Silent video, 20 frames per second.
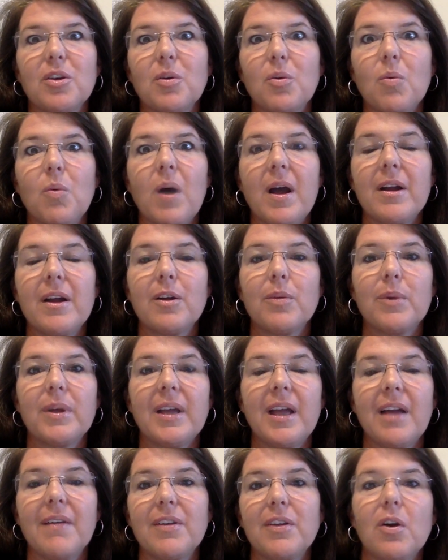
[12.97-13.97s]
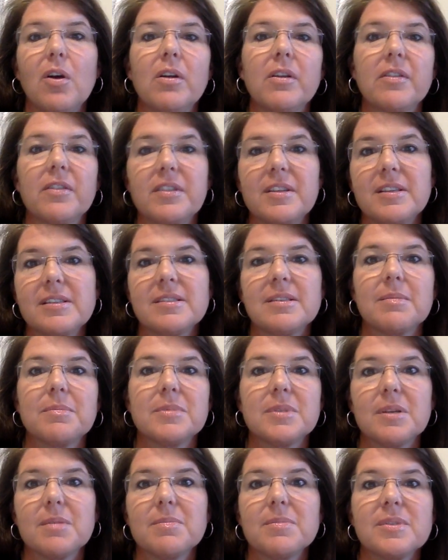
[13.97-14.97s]
why are we having all of these
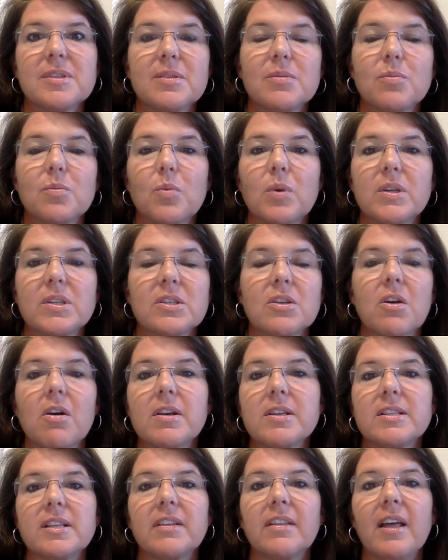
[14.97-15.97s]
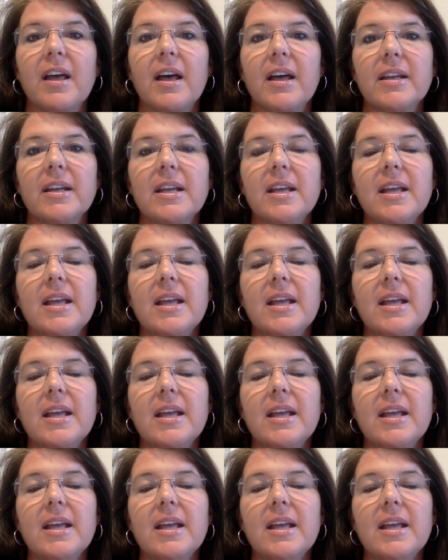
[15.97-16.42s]
symptoms and what's causing that?